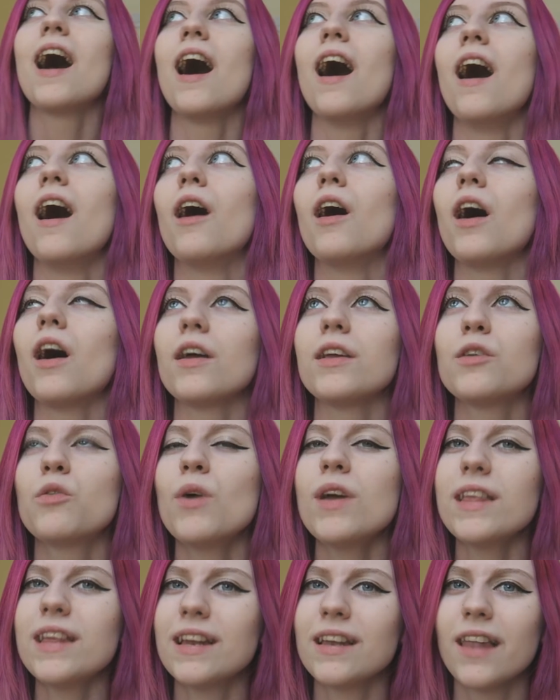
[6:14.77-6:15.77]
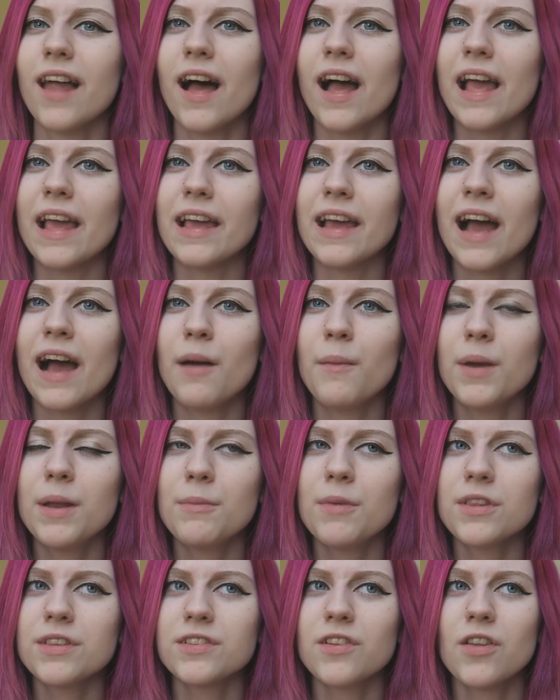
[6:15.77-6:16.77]
I quit it like how
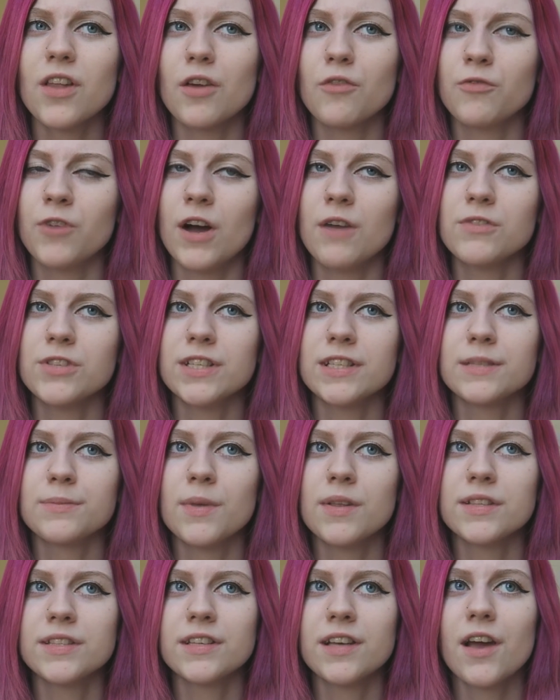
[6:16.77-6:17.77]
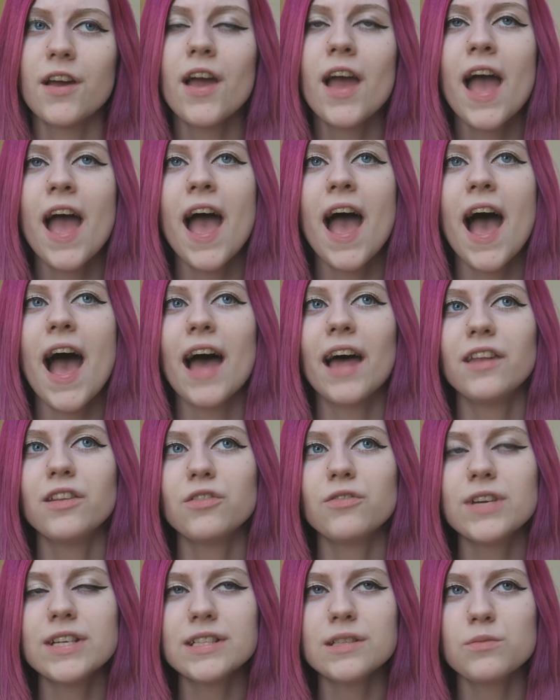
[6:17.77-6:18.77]
many months ago, like 5 or 6 months ago,
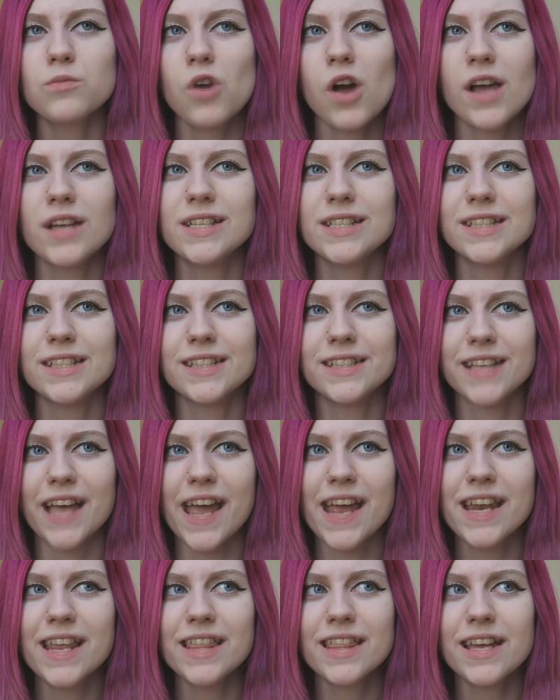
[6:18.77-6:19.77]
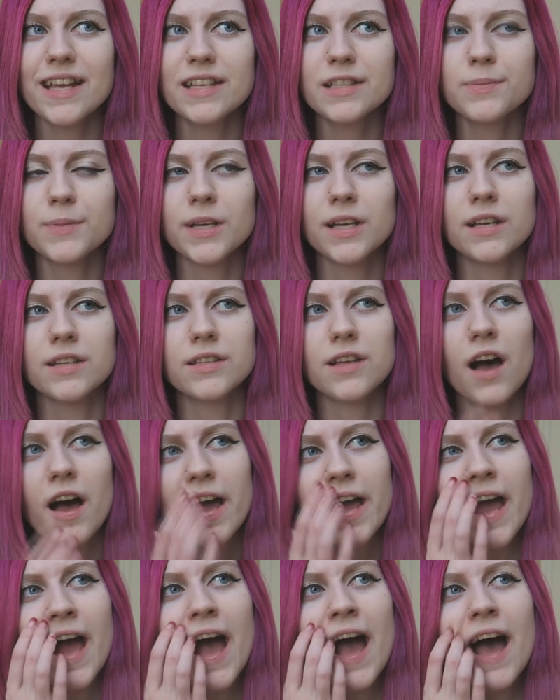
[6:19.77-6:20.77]
and the reason why I didn't say anything is because
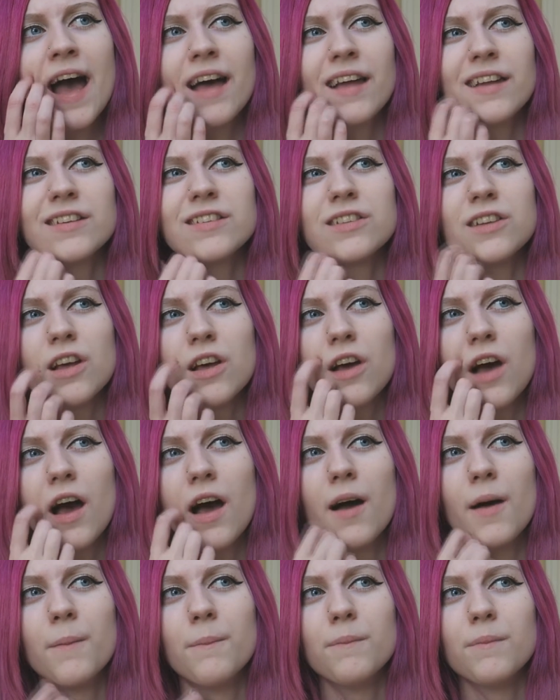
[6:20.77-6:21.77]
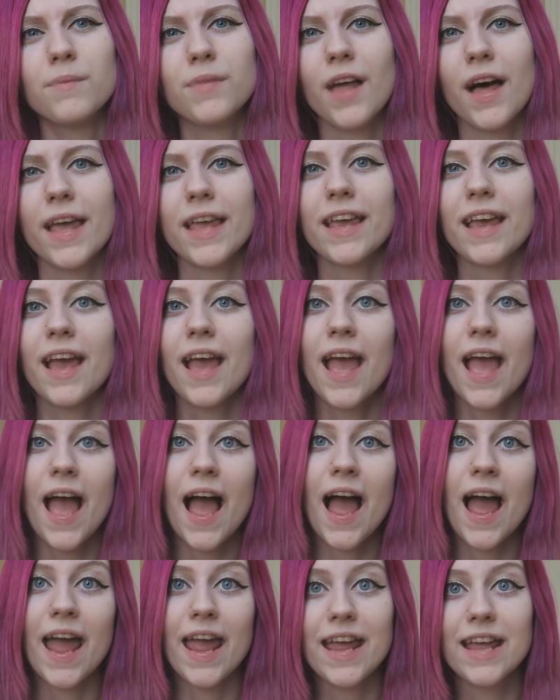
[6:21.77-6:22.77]
I had like
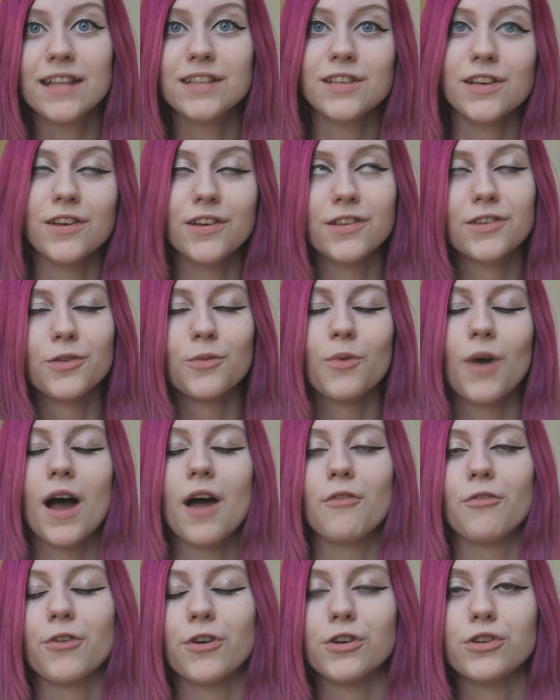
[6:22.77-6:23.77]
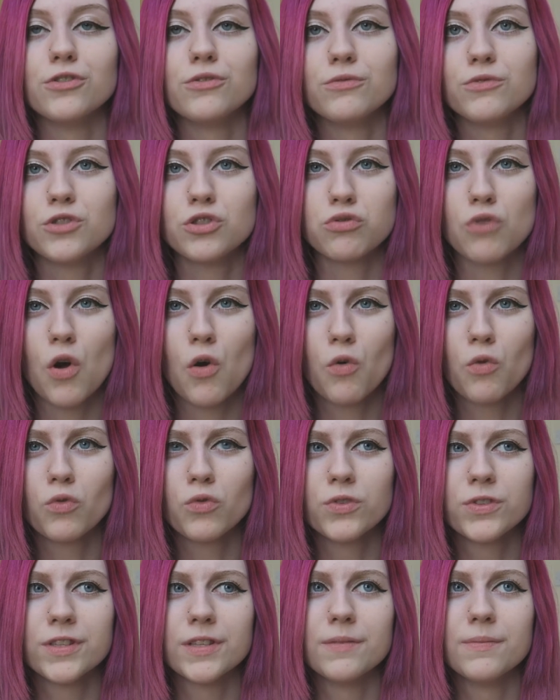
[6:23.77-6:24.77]
haters or whatever, and
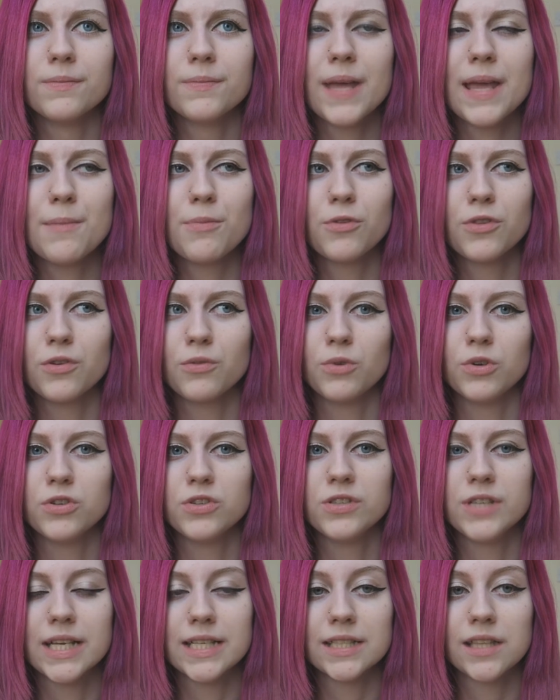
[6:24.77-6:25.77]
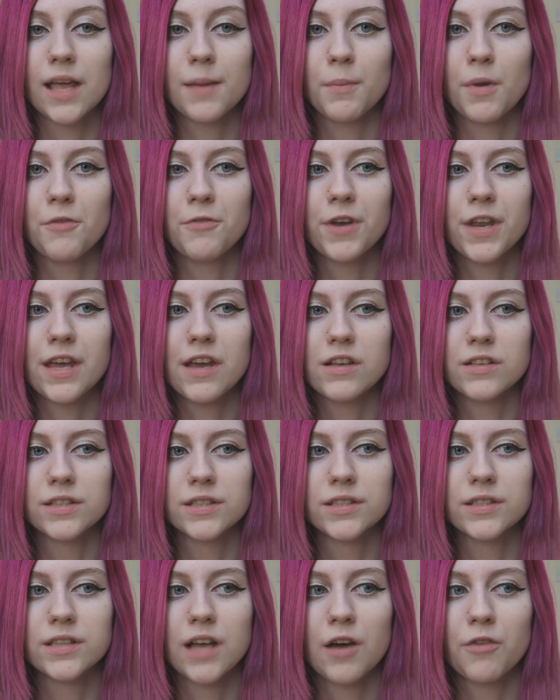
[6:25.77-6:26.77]
trolls and people that would dislike my videos
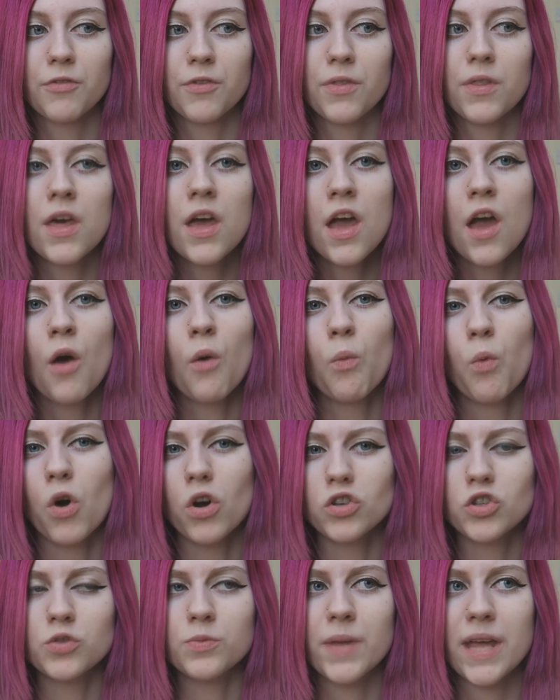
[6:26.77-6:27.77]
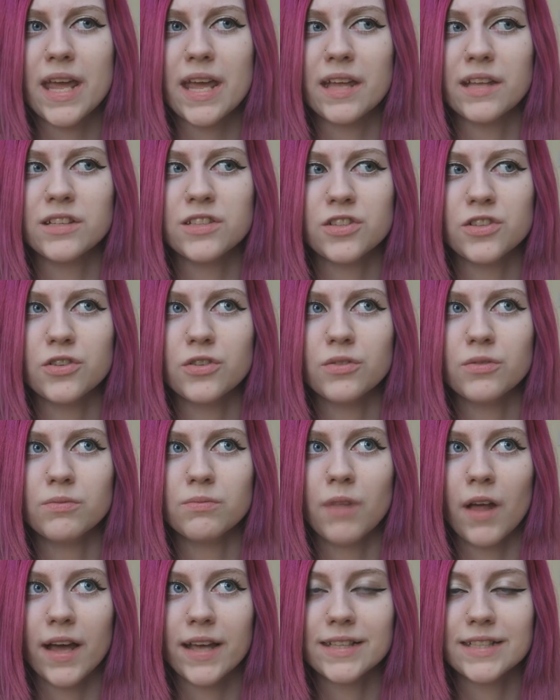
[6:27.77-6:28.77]
and stuff and watch me to
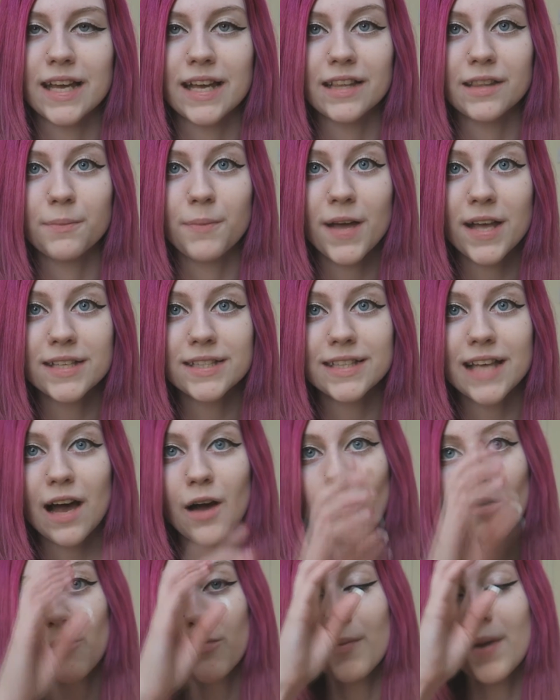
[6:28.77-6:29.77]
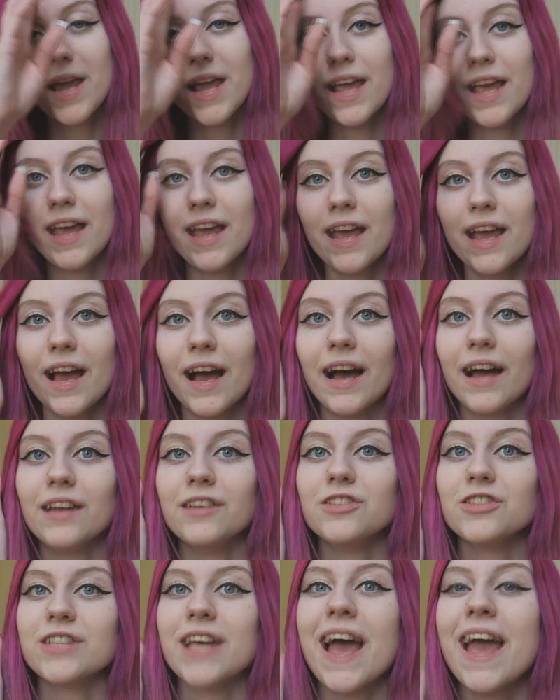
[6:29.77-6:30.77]
like take the piss out of me
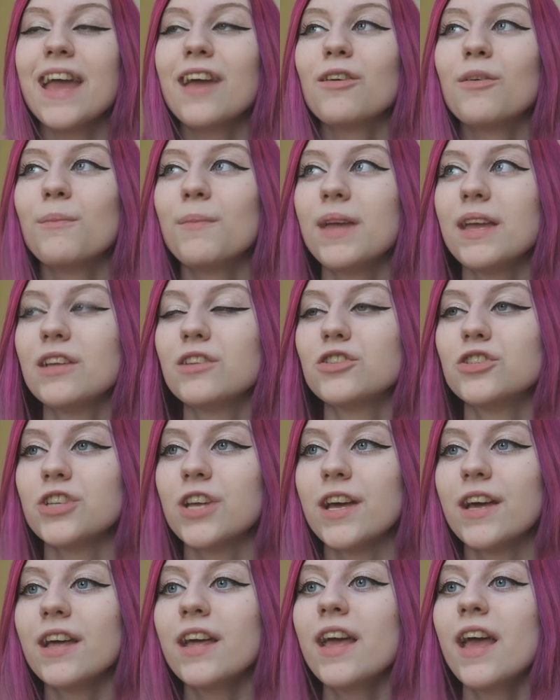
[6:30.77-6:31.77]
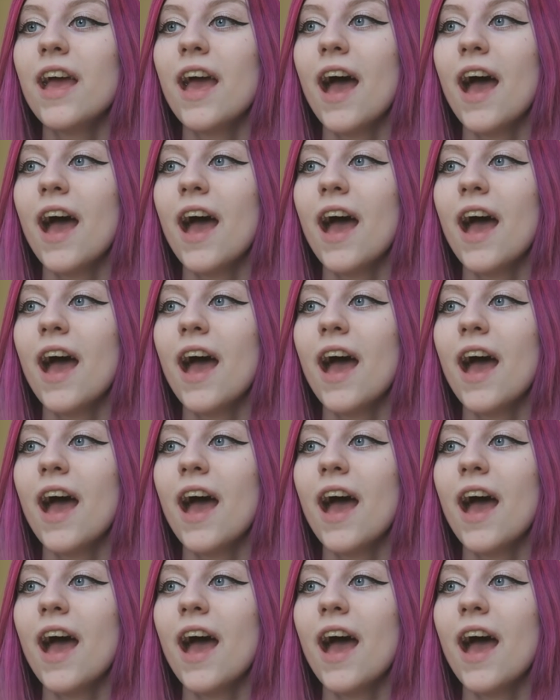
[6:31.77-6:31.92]
and just hate on me and shit.